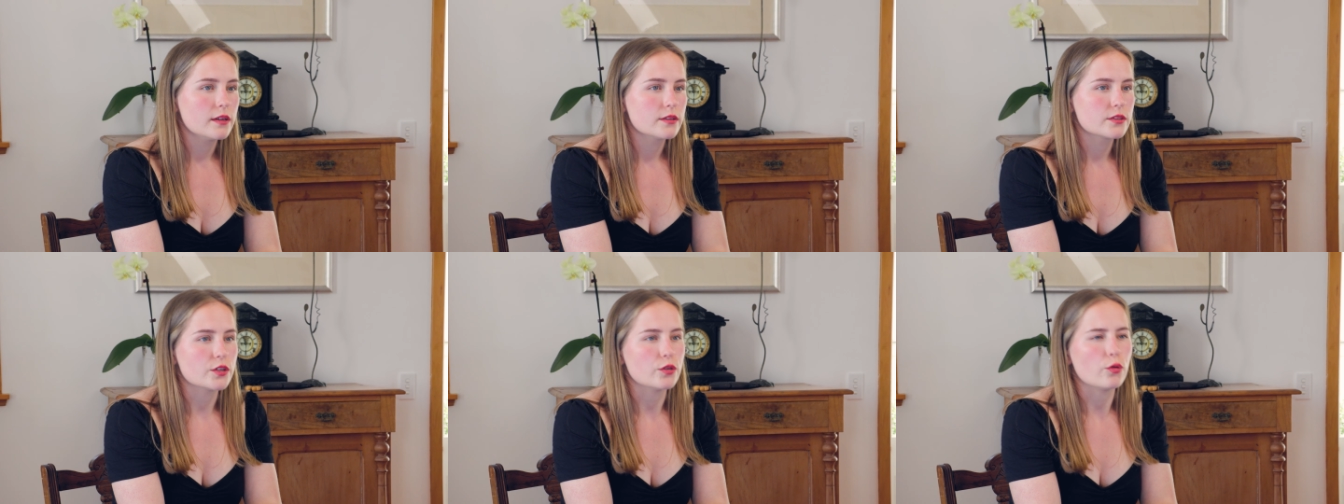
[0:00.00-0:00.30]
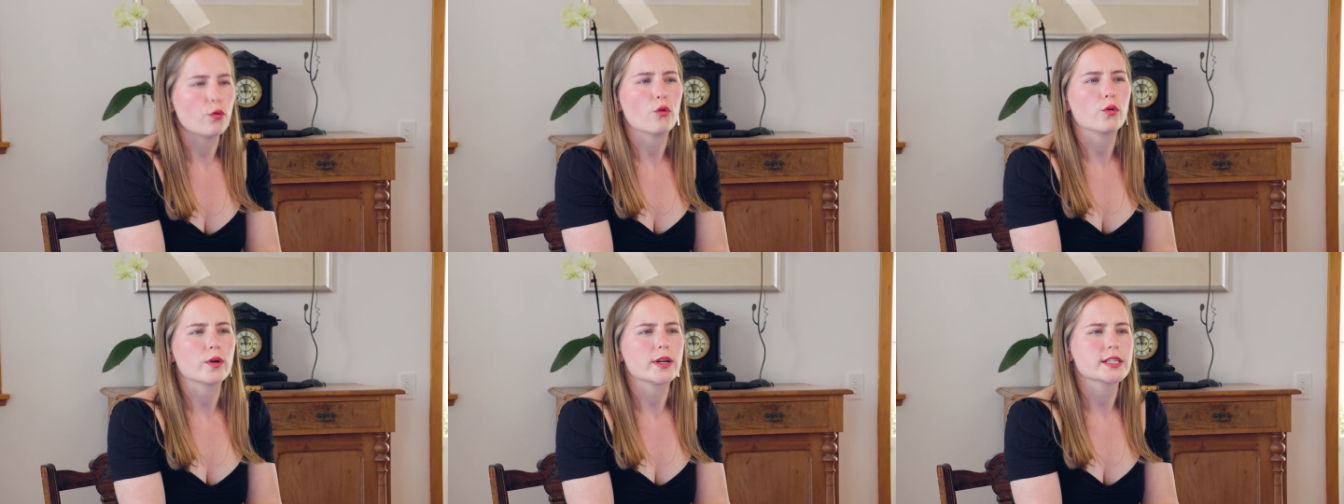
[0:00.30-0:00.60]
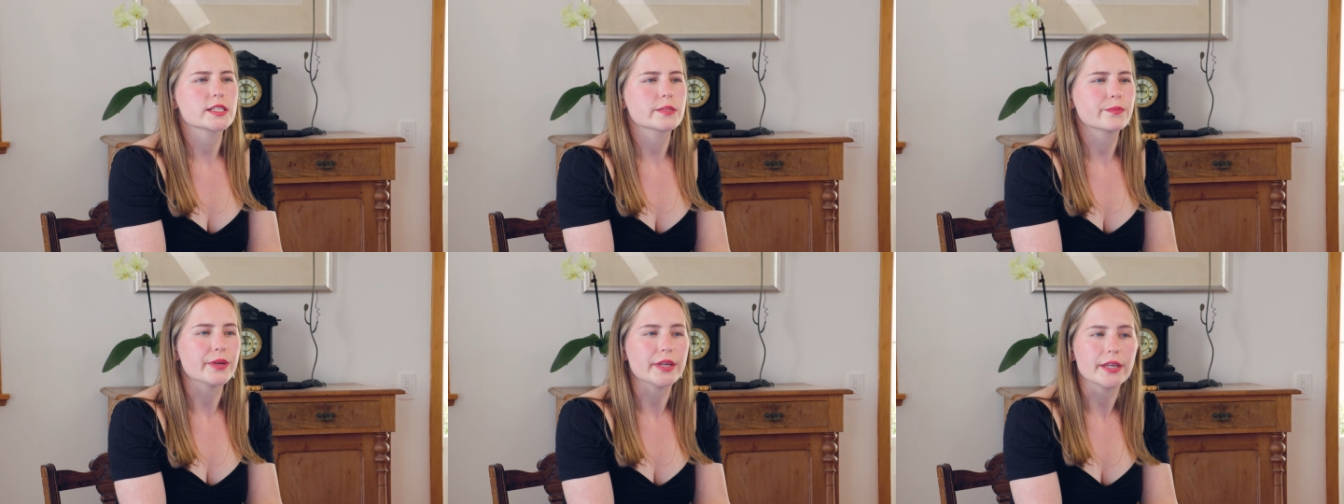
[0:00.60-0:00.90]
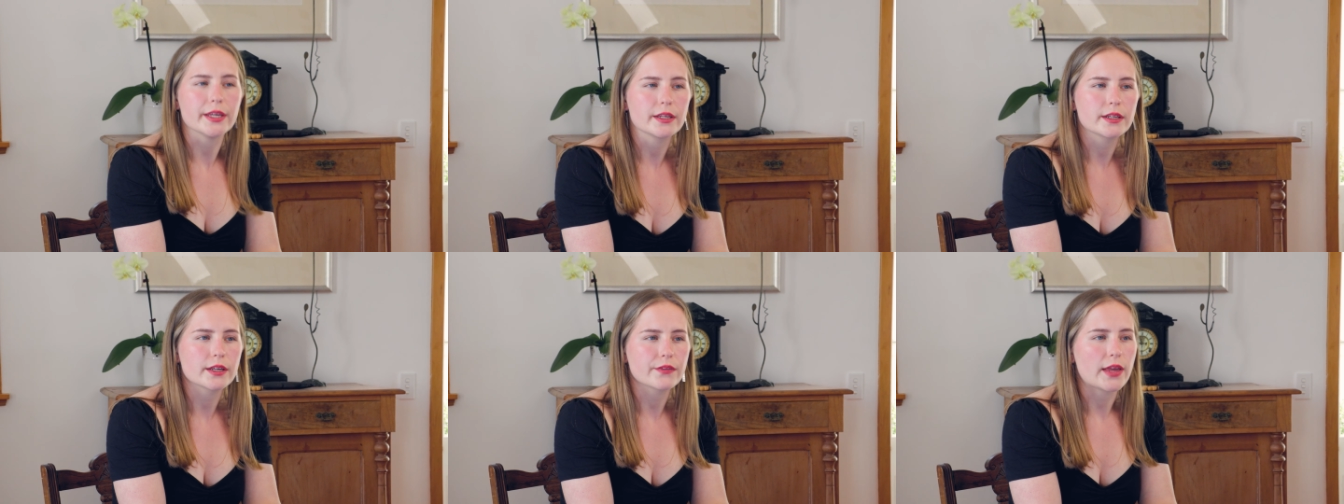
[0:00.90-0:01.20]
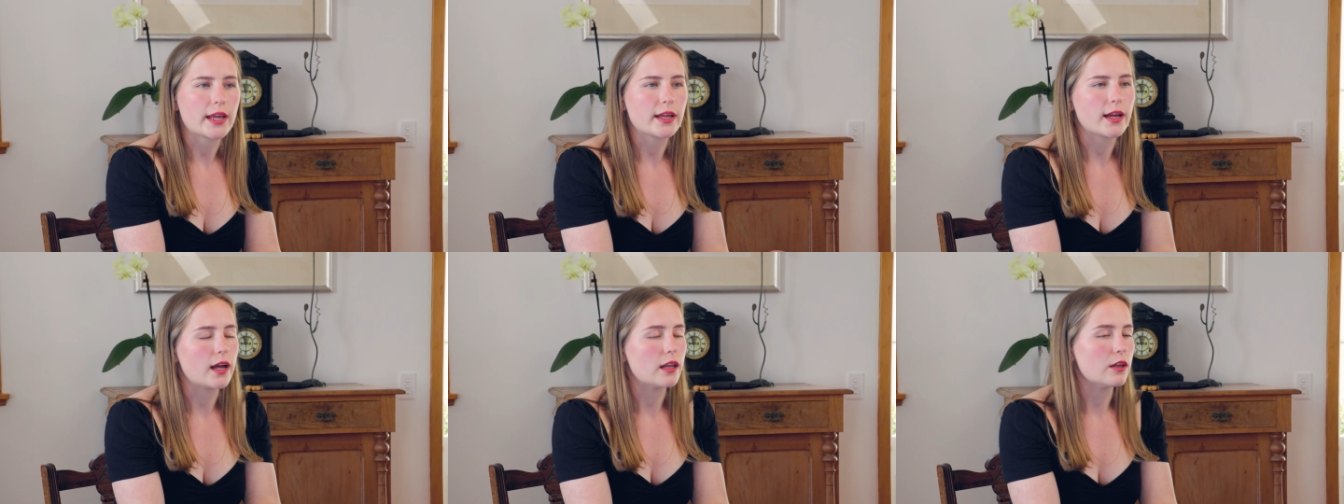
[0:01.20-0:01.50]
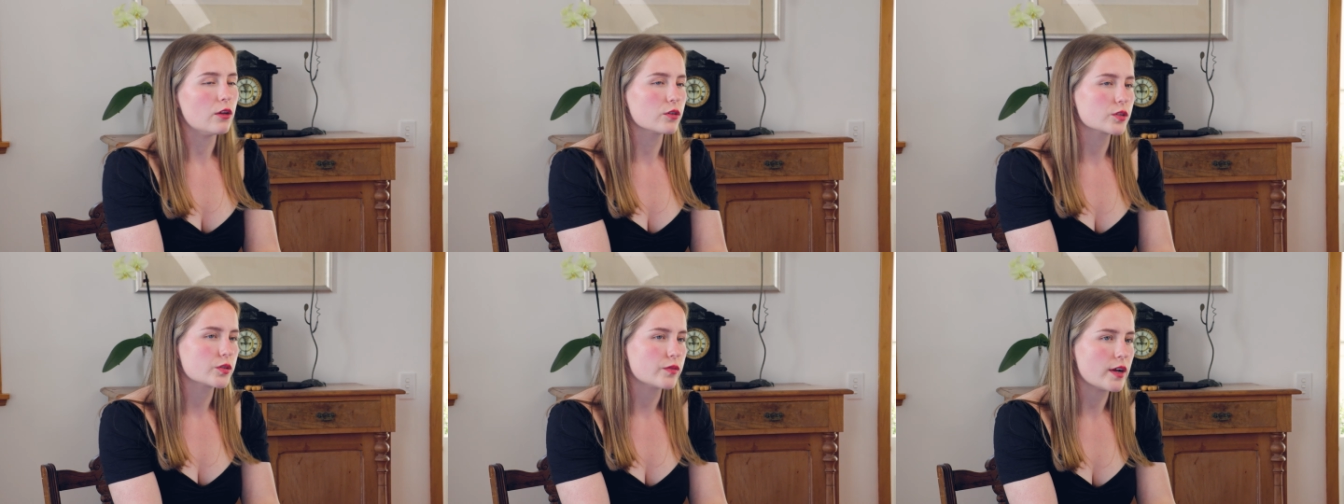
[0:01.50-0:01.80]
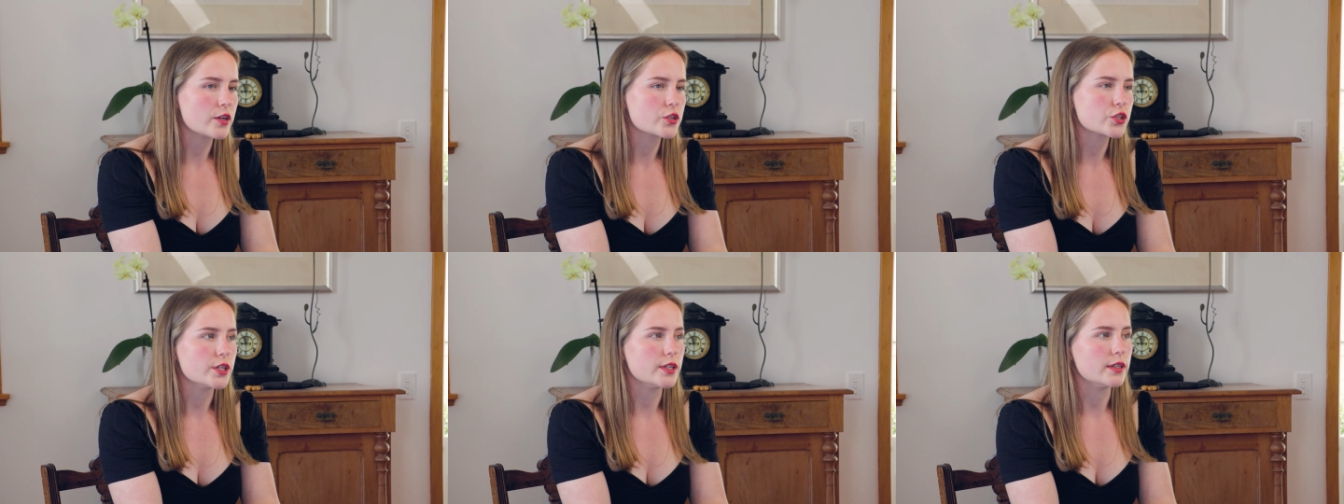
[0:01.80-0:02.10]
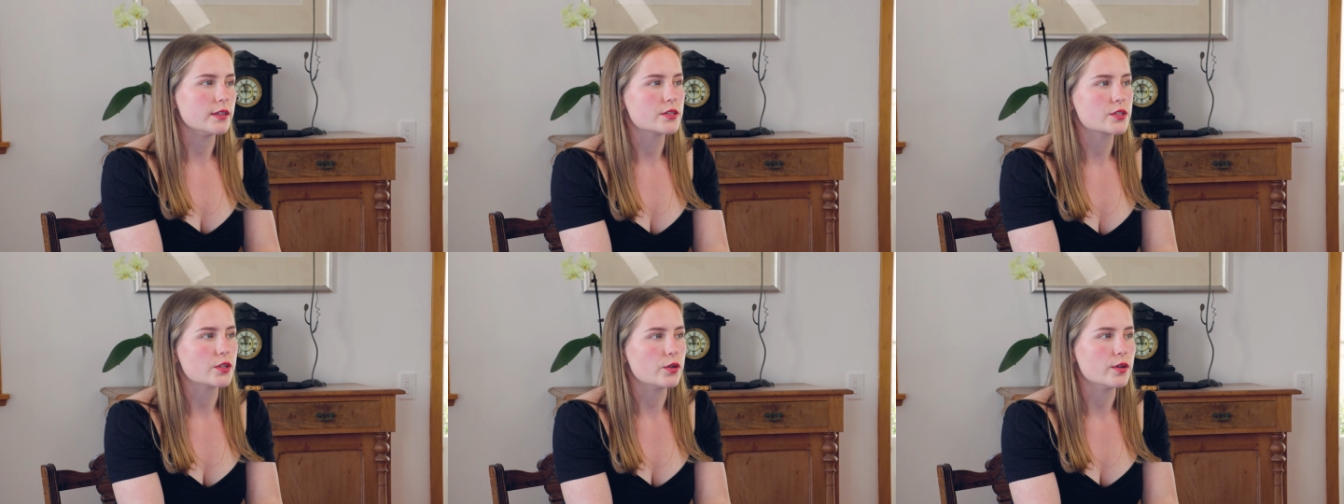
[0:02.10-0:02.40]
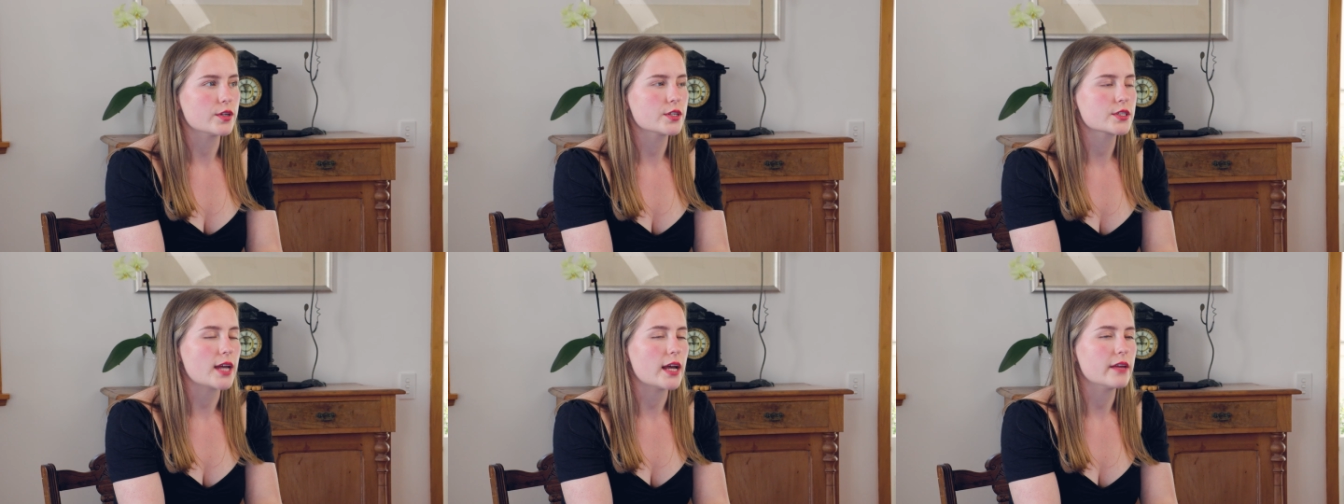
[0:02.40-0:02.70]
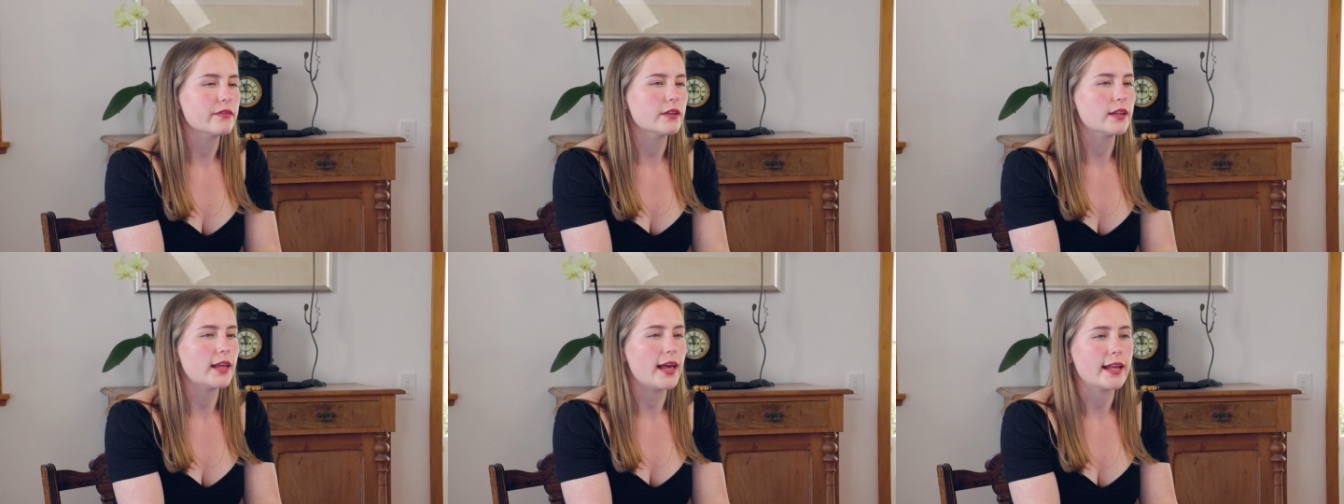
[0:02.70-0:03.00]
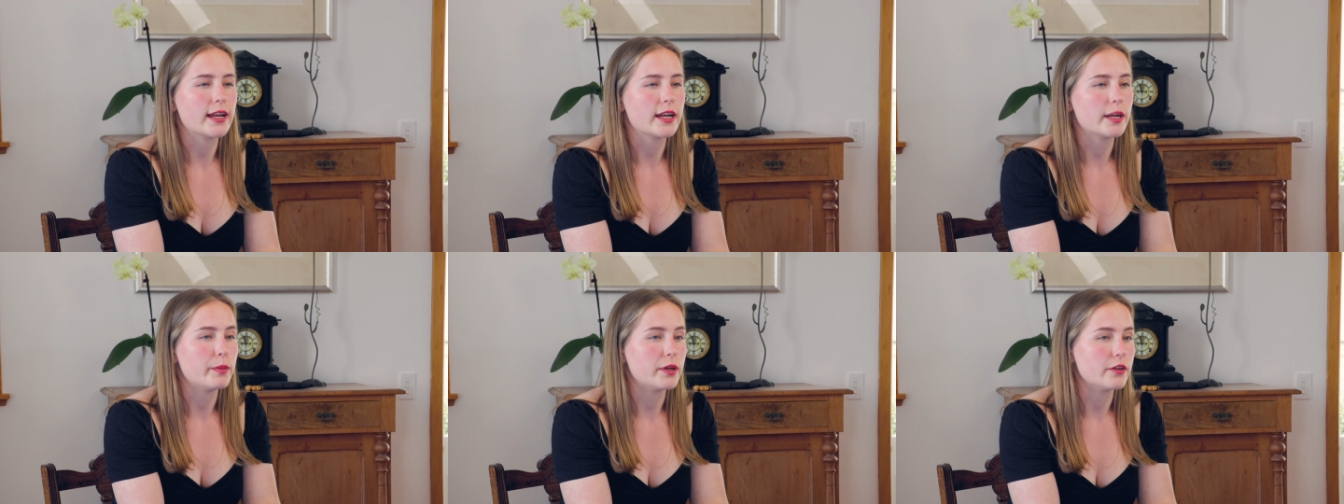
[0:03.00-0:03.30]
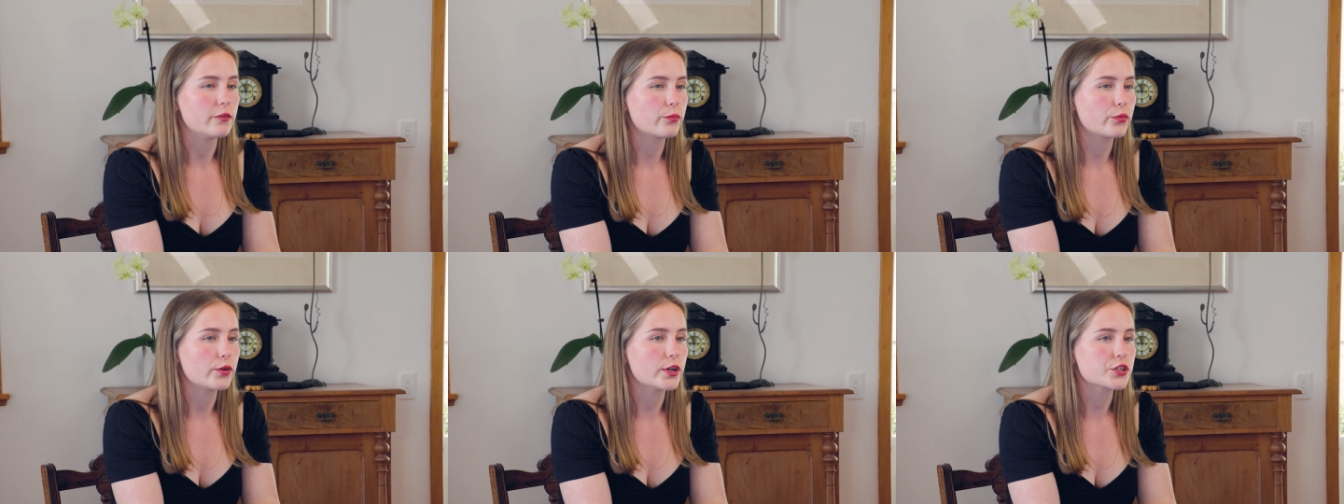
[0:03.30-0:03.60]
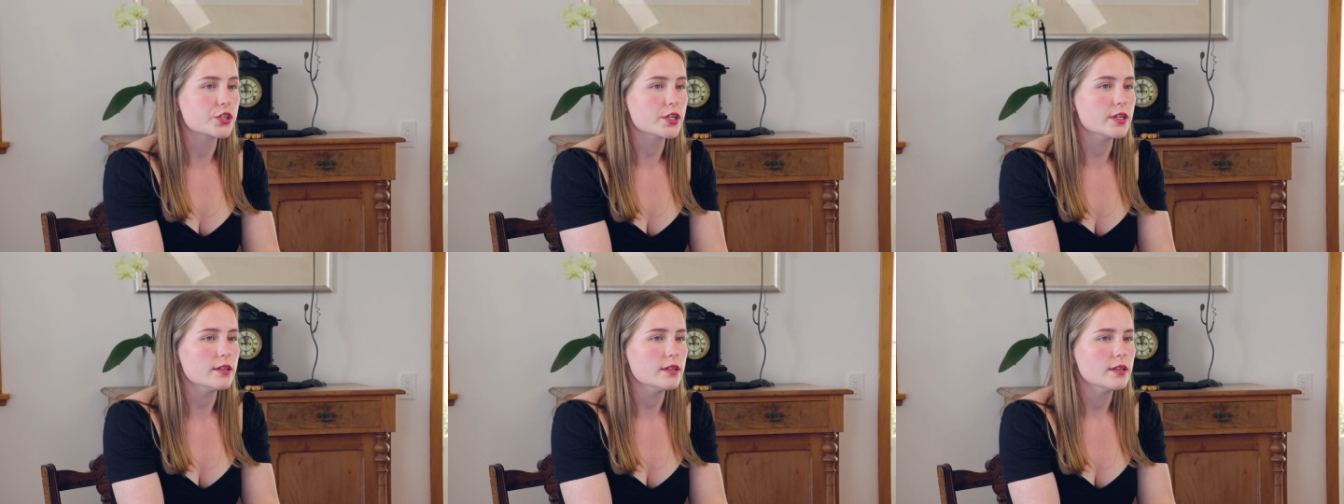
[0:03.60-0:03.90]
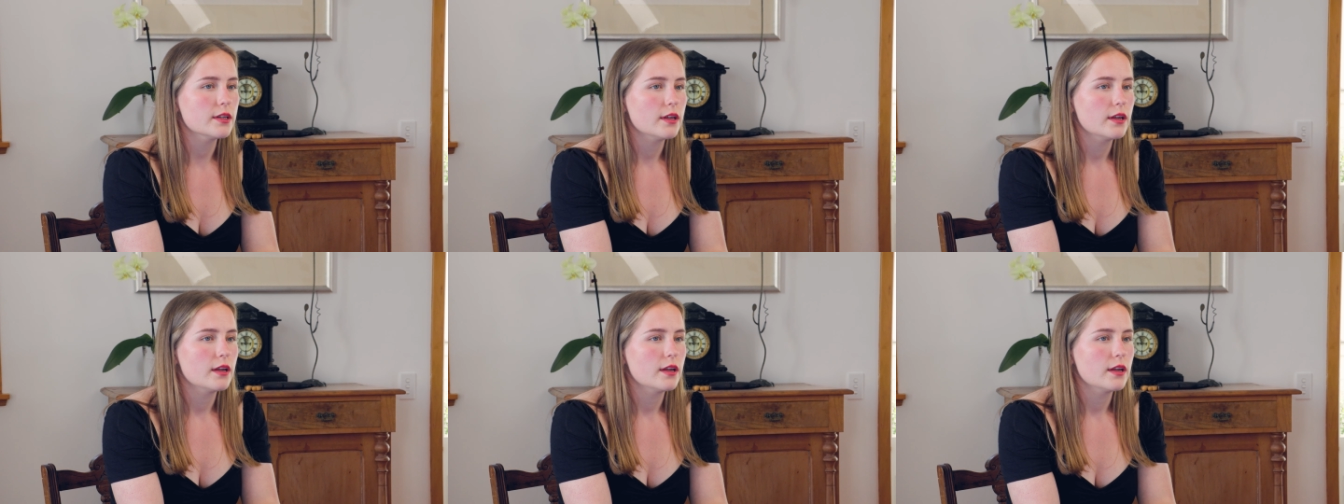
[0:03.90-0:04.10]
to already speak, and they I looked Russian, and so it just I feel it added a bit of pressure.